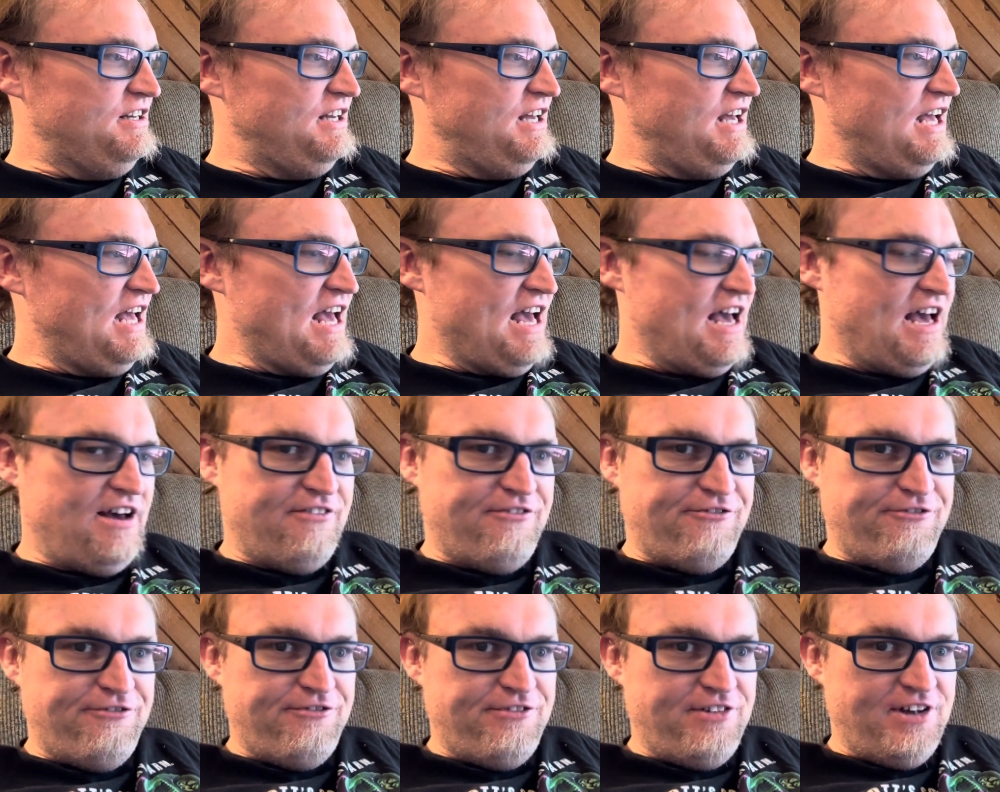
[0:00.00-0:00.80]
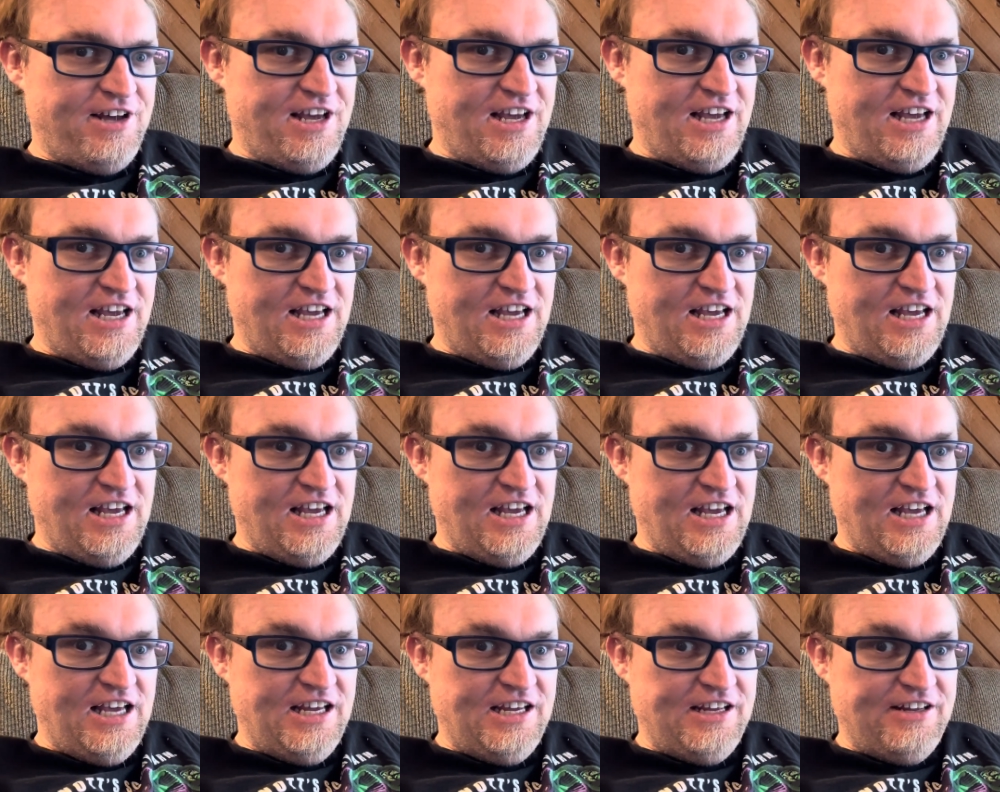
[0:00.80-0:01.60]
have
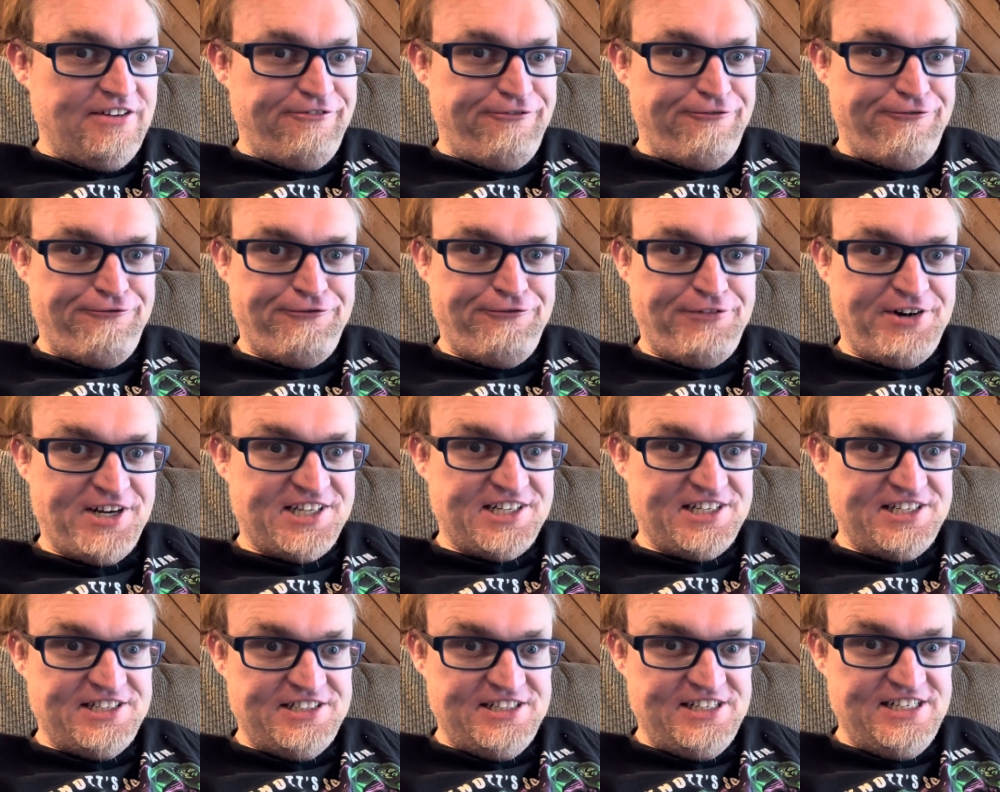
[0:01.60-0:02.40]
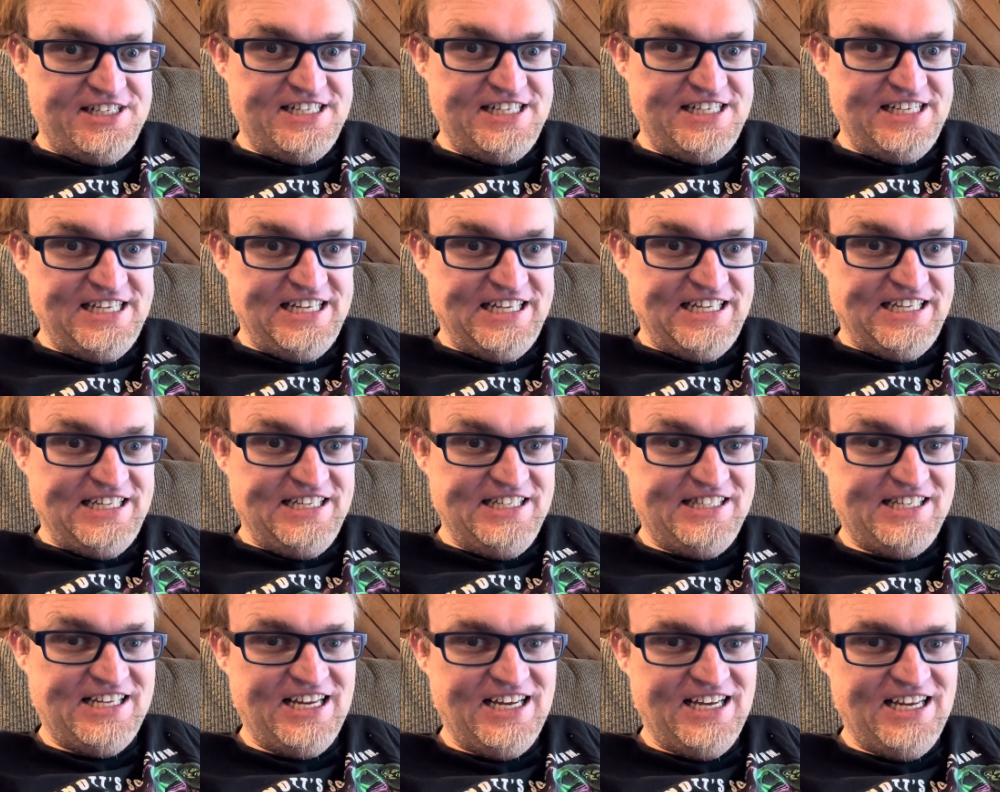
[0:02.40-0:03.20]
a fucking
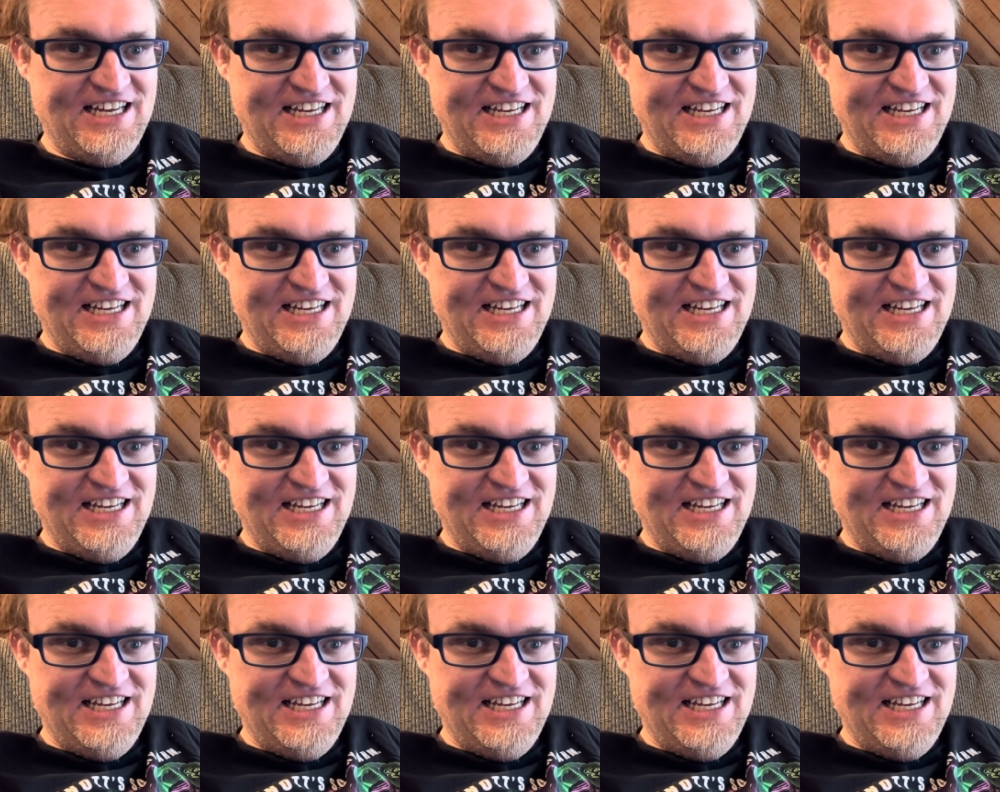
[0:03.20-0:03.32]
heat